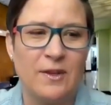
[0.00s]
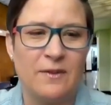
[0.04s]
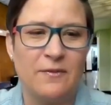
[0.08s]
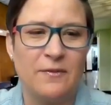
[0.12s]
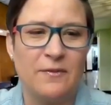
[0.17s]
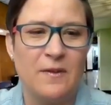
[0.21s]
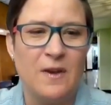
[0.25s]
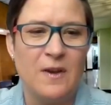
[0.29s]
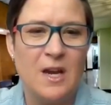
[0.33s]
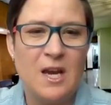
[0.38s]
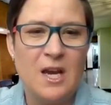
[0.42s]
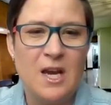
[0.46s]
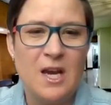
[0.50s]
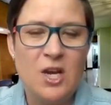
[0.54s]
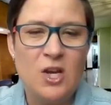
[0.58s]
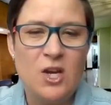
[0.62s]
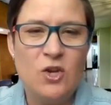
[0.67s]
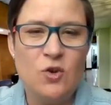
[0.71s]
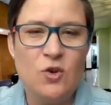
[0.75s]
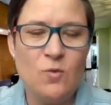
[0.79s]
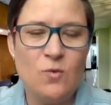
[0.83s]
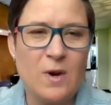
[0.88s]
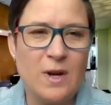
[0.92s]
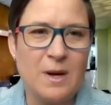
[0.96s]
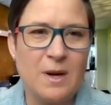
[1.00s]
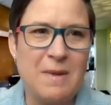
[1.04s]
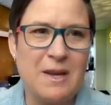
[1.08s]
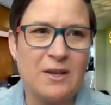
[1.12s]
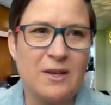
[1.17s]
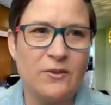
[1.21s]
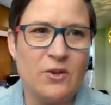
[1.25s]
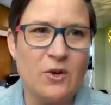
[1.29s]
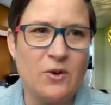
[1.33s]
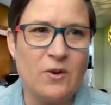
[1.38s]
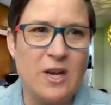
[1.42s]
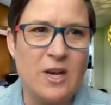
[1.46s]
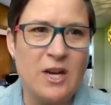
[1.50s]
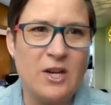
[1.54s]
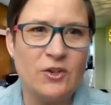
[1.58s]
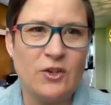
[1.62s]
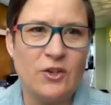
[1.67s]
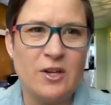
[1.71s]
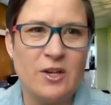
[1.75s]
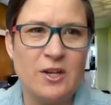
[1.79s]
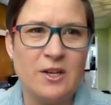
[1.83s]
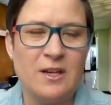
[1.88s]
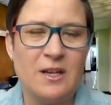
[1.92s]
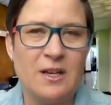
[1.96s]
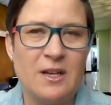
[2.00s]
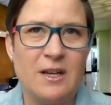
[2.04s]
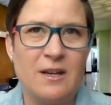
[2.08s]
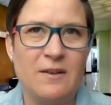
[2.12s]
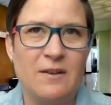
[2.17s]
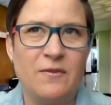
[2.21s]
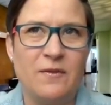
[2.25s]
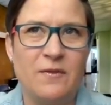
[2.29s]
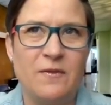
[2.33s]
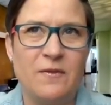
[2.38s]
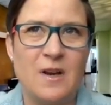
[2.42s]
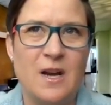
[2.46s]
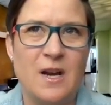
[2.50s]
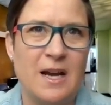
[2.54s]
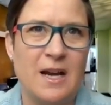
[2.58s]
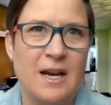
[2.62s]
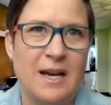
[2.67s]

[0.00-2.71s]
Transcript: If you want to make a donation, if